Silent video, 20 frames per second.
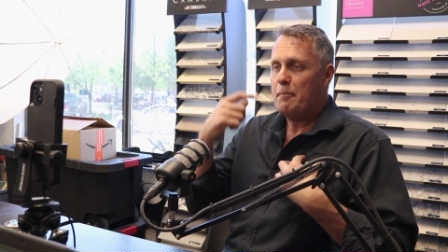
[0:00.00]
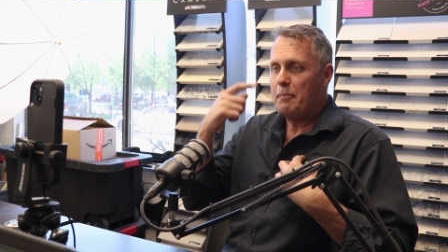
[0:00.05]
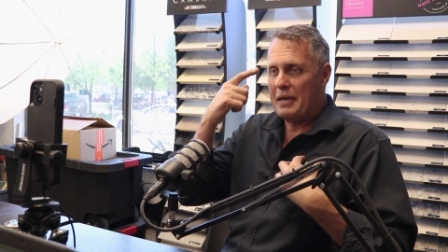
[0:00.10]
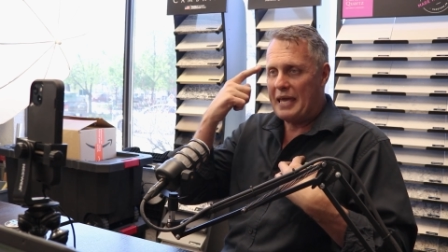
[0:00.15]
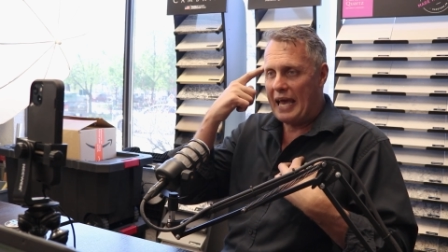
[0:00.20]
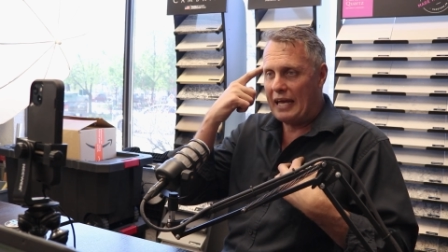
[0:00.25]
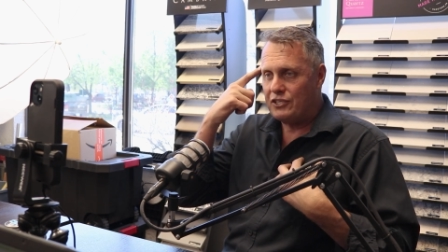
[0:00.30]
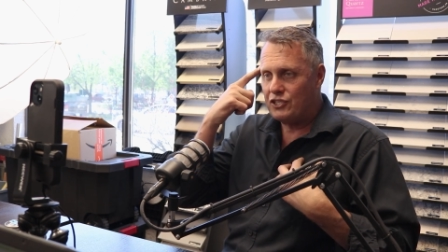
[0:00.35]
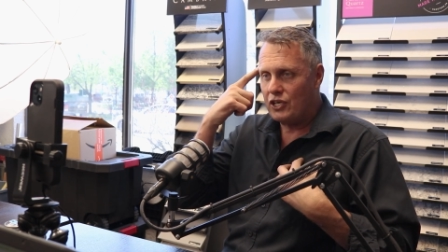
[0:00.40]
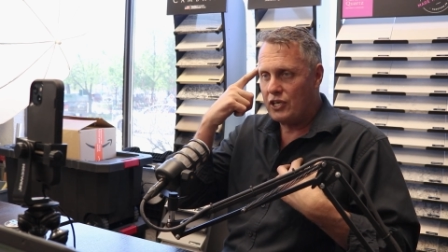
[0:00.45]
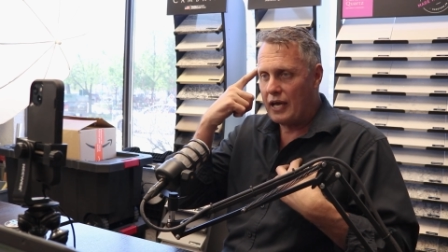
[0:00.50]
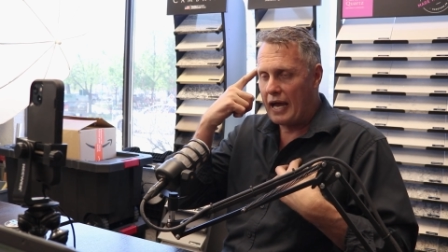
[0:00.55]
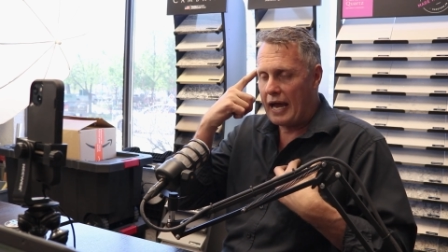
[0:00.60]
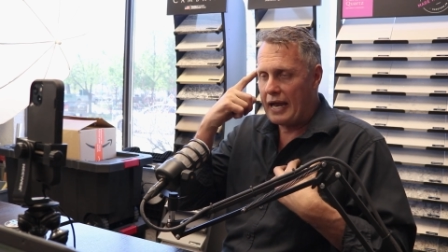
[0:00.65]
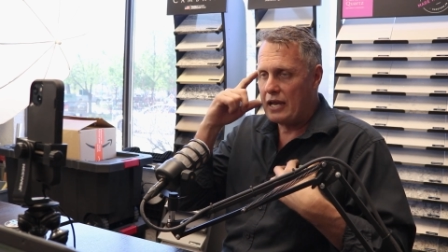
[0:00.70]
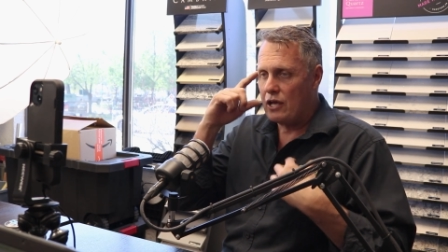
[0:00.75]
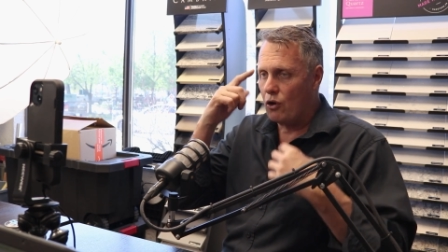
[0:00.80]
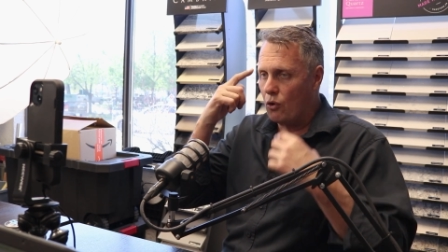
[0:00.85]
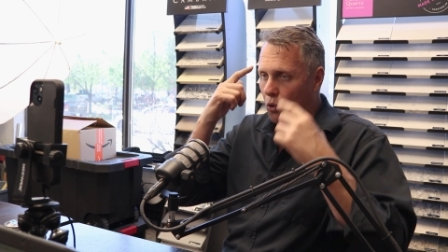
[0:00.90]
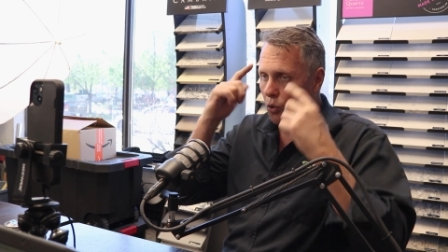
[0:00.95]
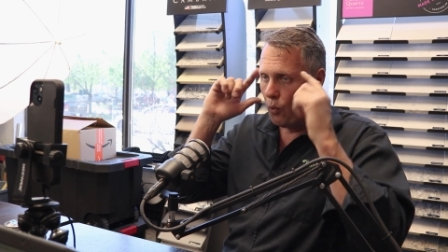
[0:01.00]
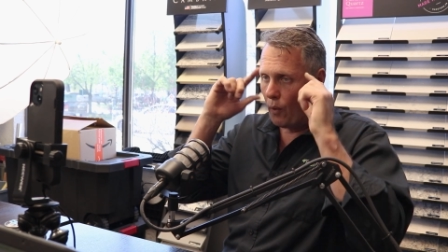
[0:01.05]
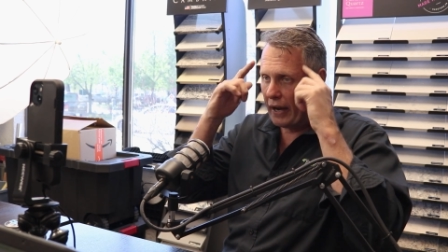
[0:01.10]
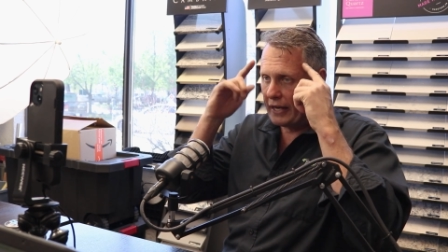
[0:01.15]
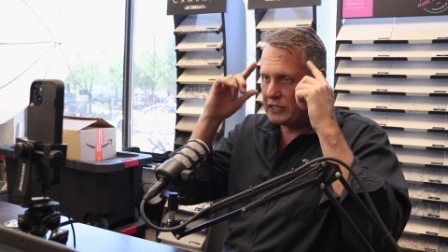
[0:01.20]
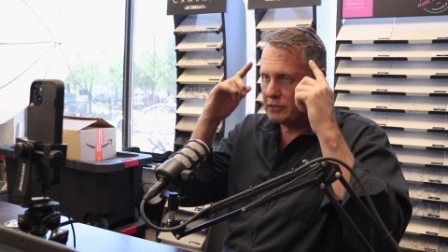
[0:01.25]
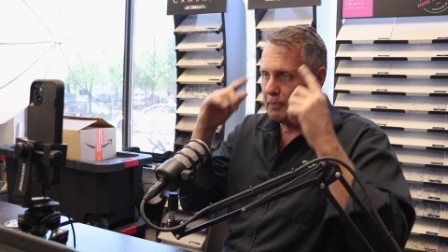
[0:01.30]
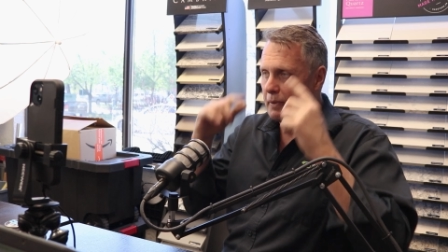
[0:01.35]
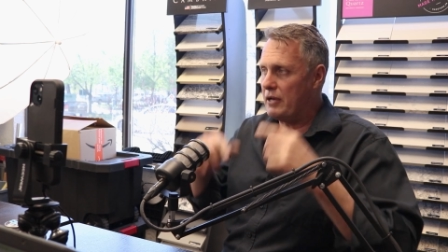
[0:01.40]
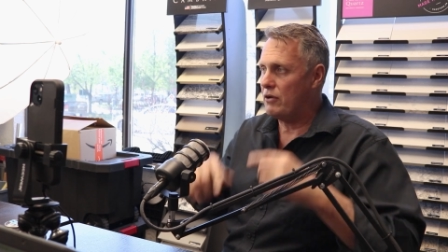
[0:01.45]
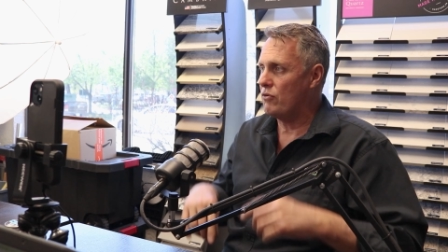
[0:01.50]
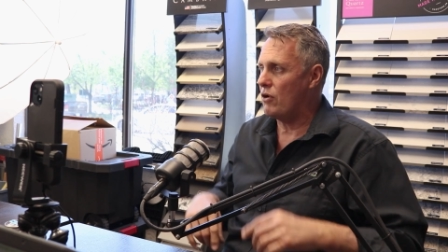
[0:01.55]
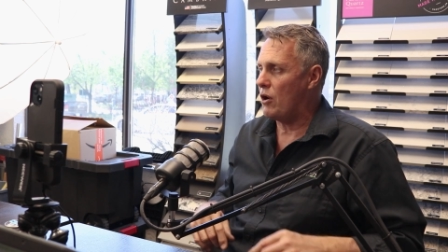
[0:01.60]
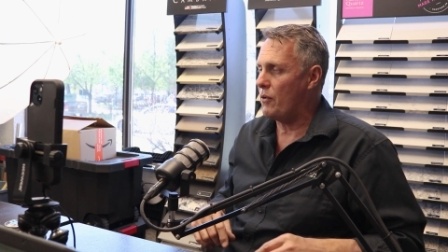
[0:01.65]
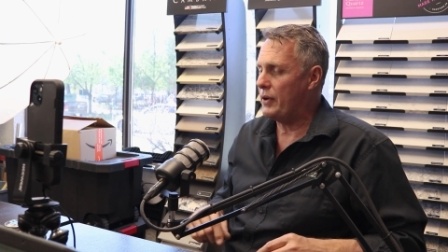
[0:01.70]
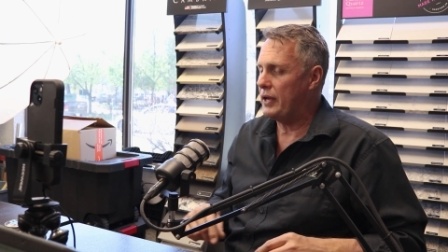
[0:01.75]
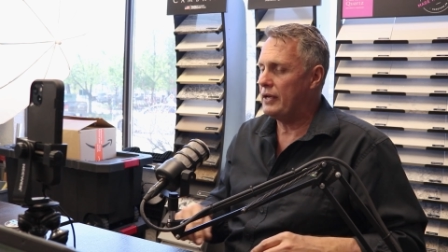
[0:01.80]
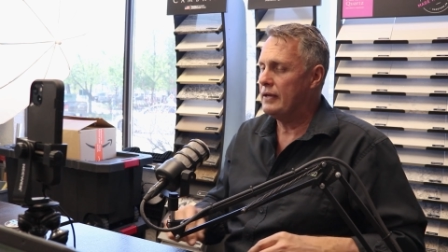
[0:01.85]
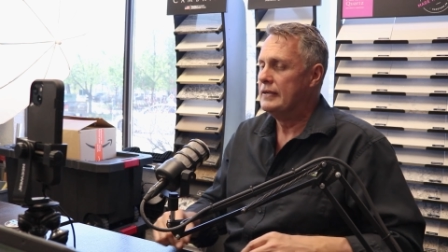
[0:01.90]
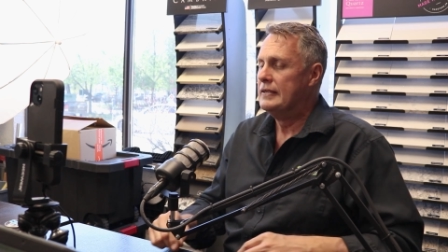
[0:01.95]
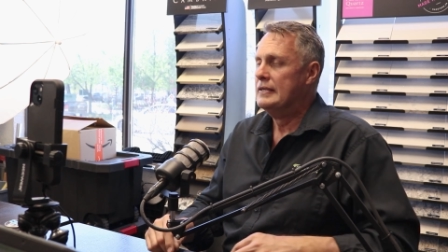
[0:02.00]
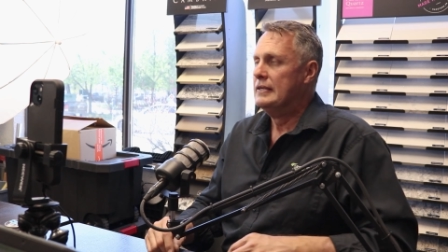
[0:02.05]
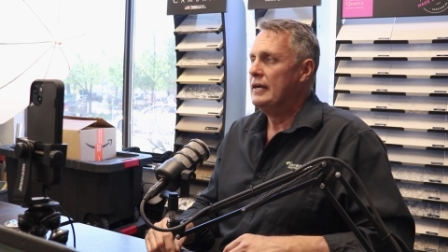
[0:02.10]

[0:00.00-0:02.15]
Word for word: be educating, always be growing,